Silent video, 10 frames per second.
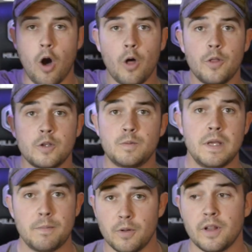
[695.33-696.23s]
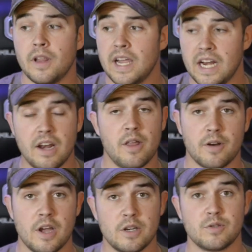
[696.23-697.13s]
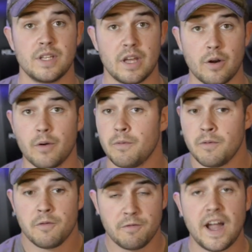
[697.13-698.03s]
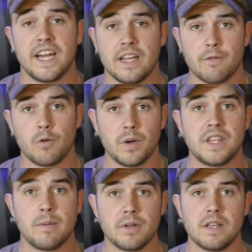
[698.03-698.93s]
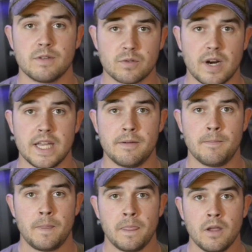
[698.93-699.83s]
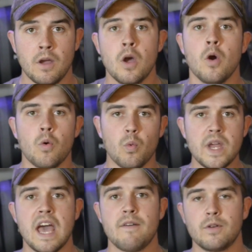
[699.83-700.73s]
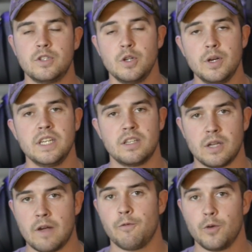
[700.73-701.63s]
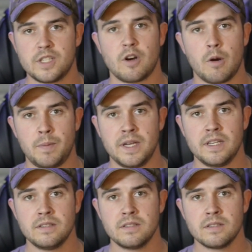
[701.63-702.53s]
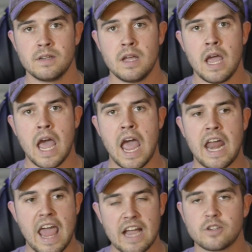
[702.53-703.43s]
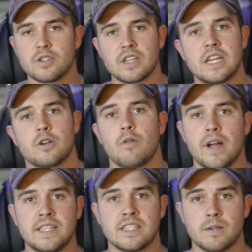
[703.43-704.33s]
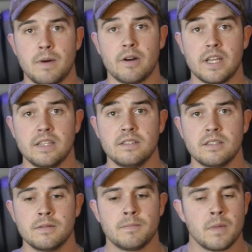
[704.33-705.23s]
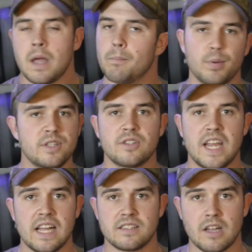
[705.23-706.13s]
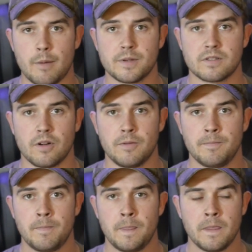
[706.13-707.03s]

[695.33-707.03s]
all those people in another country that are fighting for what they believe is right. We have a duty to voice our opinions and exercise our rights as Americans. Blizzard can't stop us all.